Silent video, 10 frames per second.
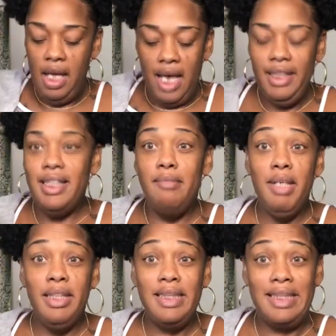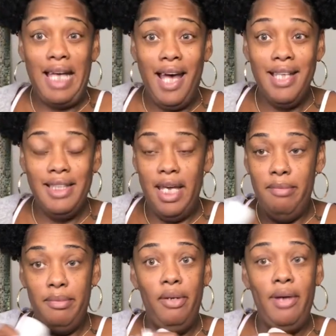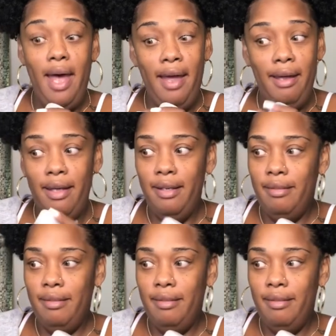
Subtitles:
I need to give me a little side table, okay?